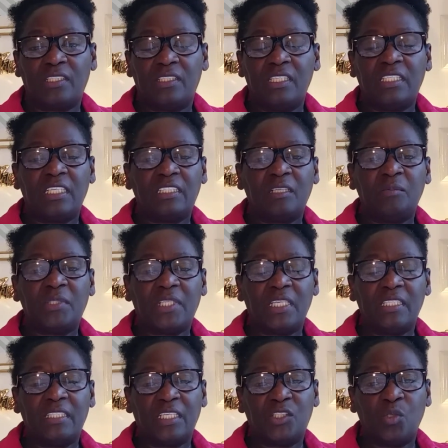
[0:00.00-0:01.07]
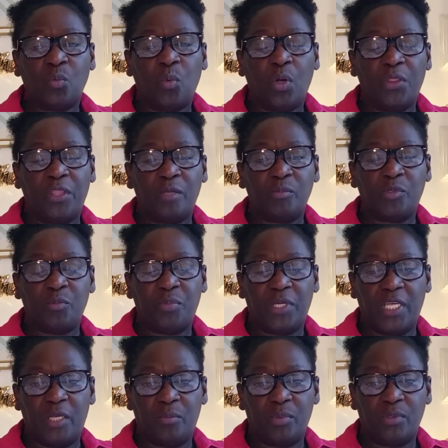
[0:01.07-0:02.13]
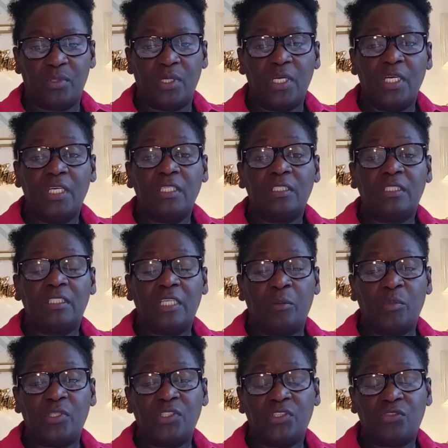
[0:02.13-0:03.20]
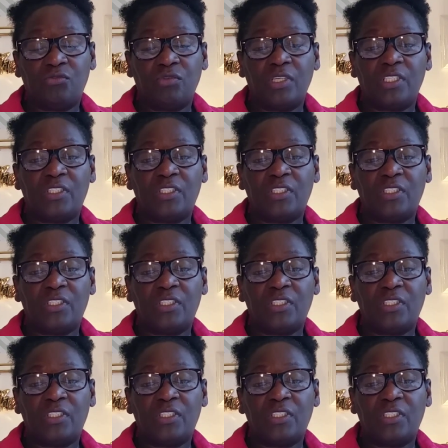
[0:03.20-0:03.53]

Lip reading: These are some skills that you want them to be able to demonstrate.